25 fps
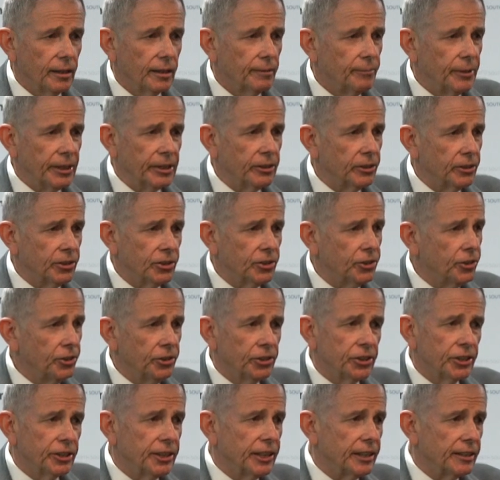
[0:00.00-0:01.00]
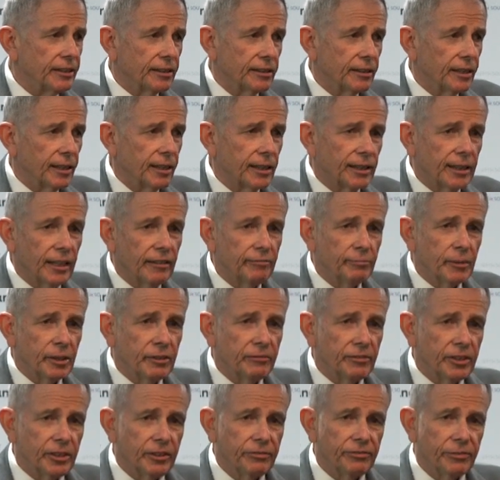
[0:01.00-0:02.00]
Because as soon as you get a government
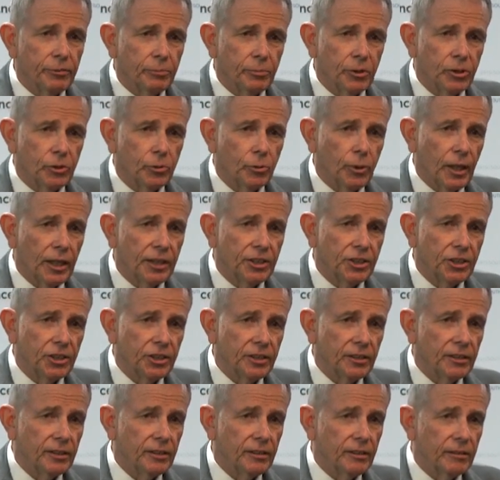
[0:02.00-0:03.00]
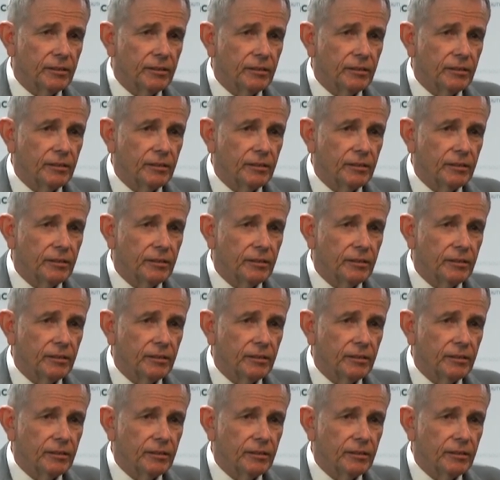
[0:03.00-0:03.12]
of a different persuasion,